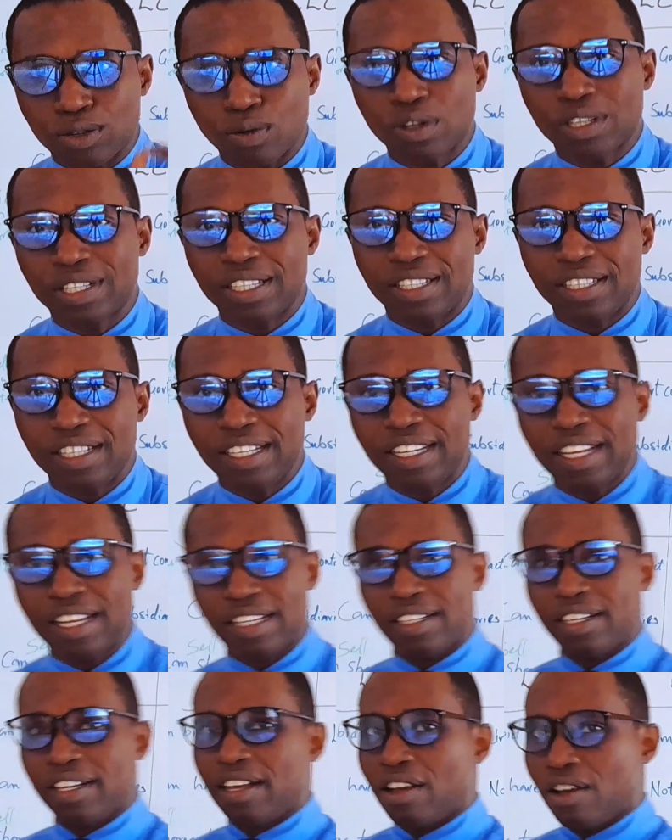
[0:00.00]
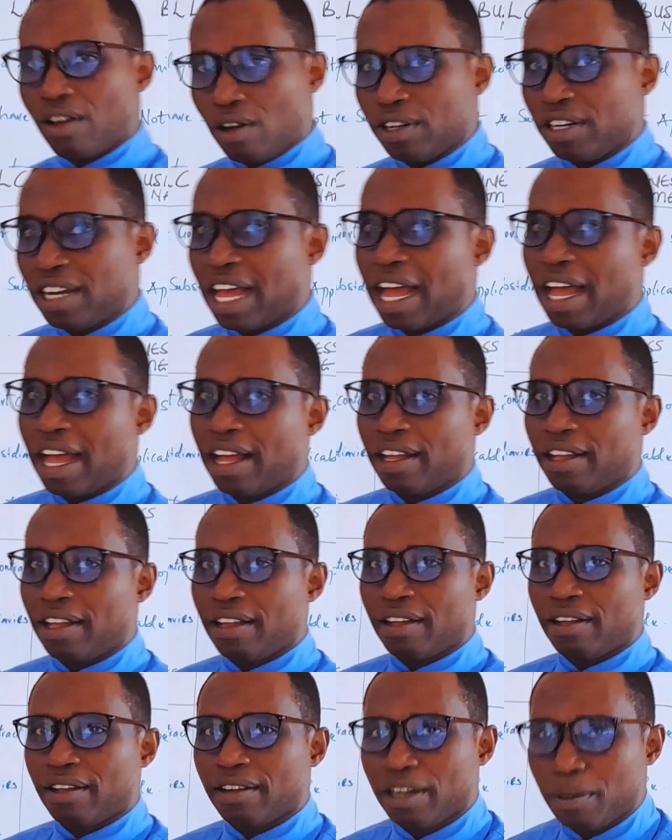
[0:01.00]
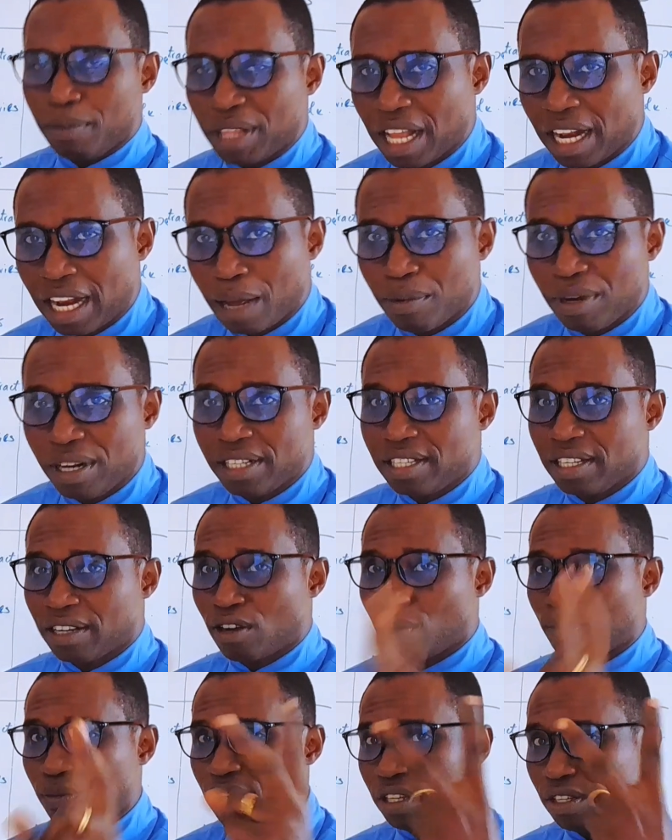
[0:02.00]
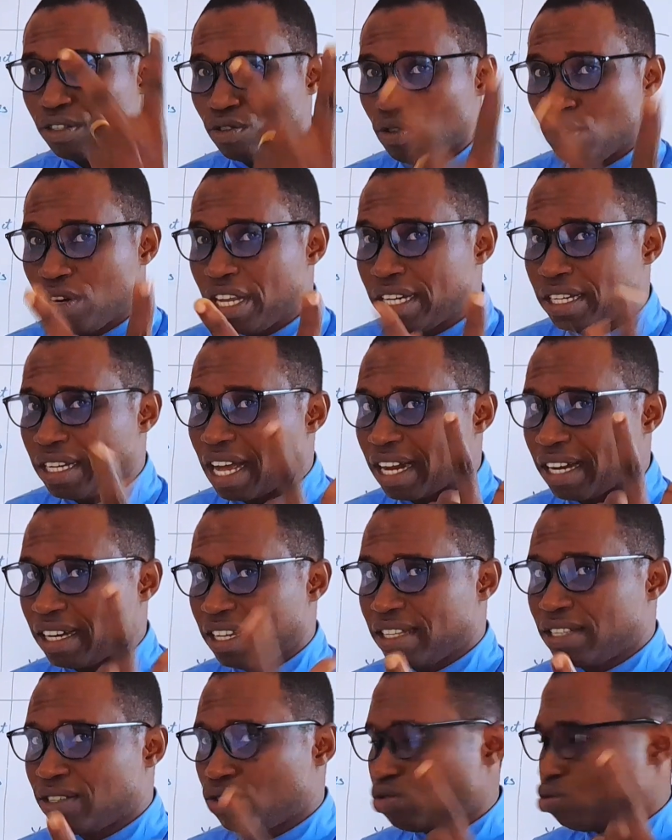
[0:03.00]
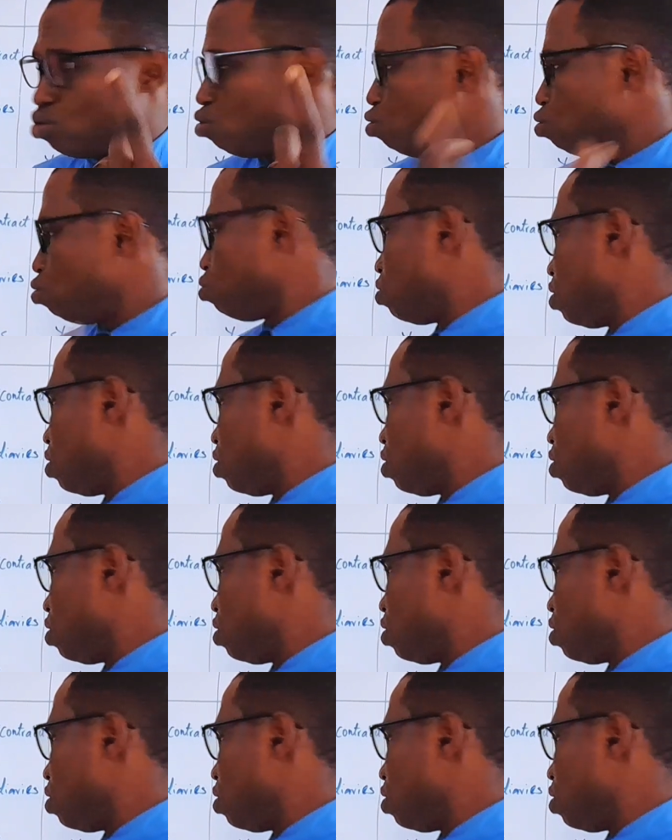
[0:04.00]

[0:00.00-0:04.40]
what is needed. Under limited liability company, you need at least 2